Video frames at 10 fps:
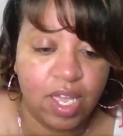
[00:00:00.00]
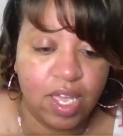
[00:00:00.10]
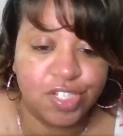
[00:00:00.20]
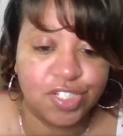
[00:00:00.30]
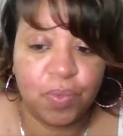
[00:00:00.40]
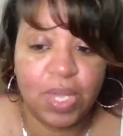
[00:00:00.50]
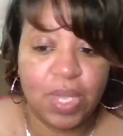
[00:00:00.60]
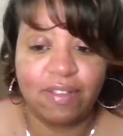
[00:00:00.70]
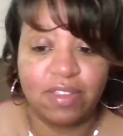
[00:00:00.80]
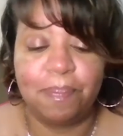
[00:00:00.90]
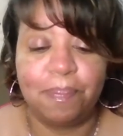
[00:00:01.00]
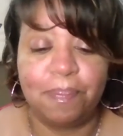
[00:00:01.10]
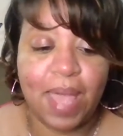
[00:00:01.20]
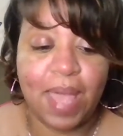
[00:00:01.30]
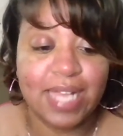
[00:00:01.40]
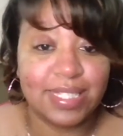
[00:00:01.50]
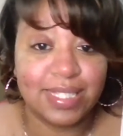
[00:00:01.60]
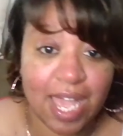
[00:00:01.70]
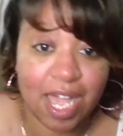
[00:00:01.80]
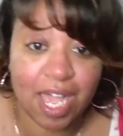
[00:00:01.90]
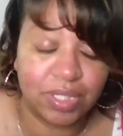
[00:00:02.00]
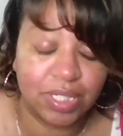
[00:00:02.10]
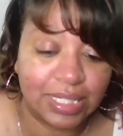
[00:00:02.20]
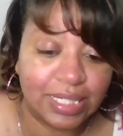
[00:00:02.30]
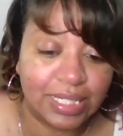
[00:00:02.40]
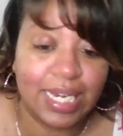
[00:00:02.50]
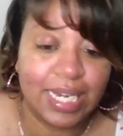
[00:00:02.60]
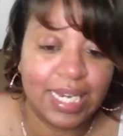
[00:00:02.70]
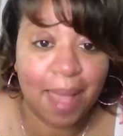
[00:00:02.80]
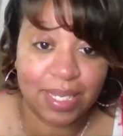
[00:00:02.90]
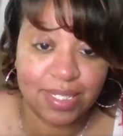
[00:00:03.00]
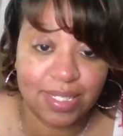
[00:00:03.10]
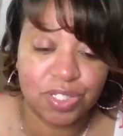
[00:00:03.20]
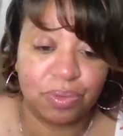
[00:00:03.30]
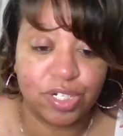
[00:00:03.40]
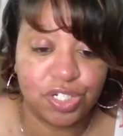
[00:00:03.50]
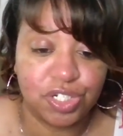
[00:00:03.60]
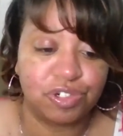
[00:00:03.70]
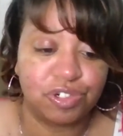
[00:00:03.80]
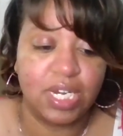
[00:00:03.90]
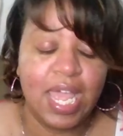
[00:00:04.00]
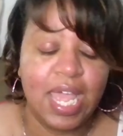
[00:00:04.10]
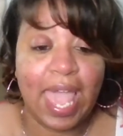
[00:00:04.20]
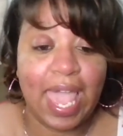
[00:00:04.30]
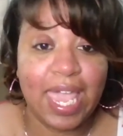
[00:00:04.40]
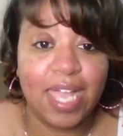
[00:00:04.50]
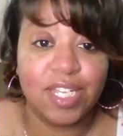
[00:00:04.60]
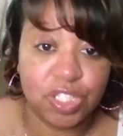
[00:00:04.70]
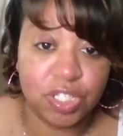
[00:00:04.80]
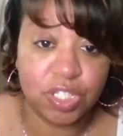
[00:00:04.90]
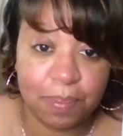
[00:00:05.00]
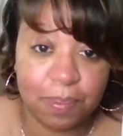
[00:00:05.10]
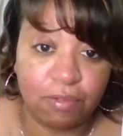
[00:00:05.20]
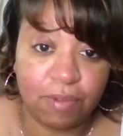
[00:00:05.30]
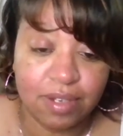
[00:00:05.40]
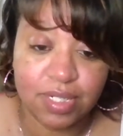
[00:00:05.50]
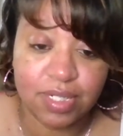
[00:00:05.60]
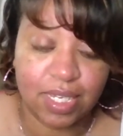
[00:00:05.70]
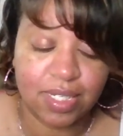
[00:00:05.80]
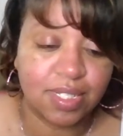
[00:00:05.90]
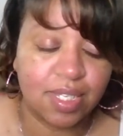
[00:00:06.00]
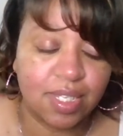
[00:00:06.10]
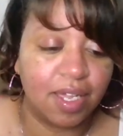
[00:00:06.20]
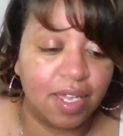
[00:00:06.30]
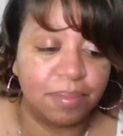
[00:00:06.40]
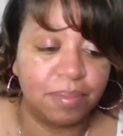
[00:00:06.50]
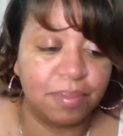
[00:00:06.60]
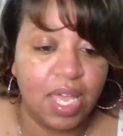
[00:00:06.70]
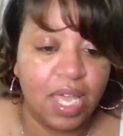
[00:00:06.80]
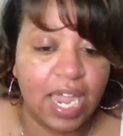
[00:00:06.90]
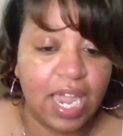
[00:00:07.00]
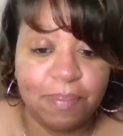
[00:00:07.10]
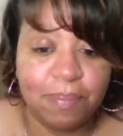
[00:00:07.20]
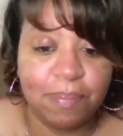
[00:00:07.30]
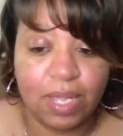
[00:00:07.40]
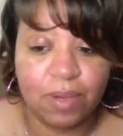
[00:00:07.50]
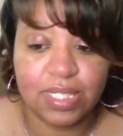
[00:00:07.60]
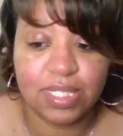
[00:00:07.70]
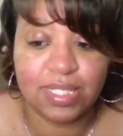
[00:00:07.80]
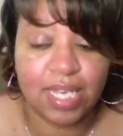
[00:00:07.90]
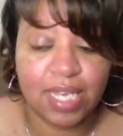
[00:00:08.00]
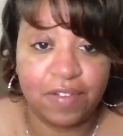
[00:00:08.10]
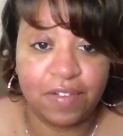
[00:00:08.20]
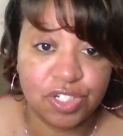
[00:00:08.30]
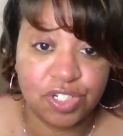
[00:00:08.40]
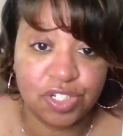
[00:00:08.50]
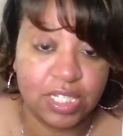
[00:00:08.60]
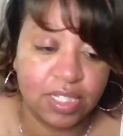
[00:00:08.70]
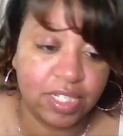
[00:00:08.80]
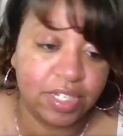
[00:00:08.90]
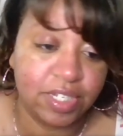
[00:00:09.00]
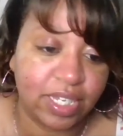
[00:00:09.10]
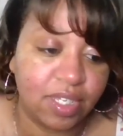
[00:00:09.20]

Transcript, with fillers: So we have to pass down good habits to our children and to the people around us. Um, everybody was is not financial literate.